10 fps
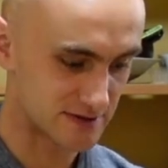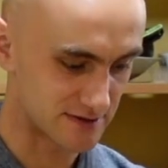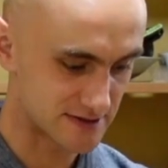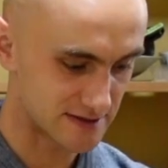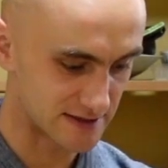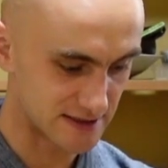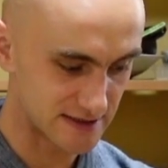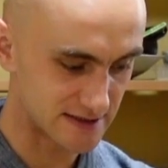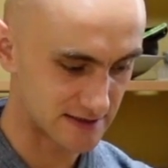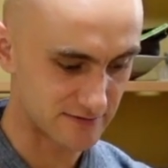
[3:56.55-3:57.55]
so it's
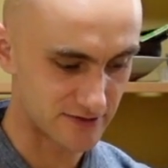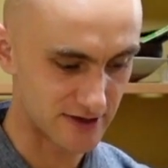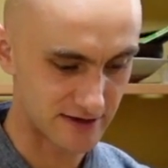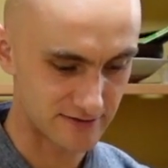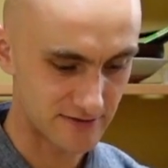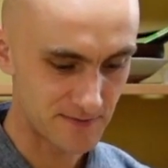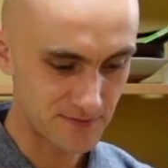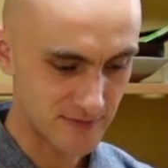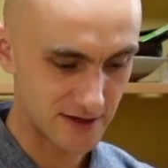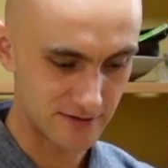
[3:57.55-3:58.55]
easy if you have
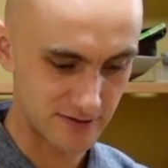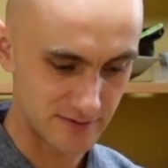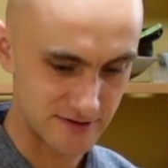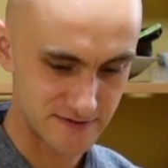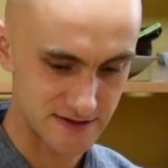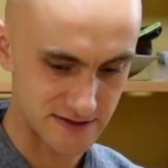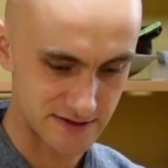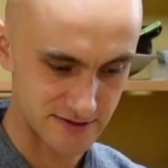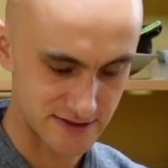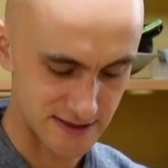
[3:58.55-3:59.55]
a little bit of
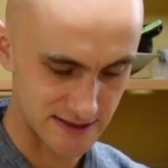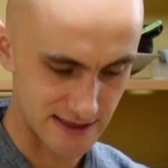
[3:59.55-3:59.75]
scissors at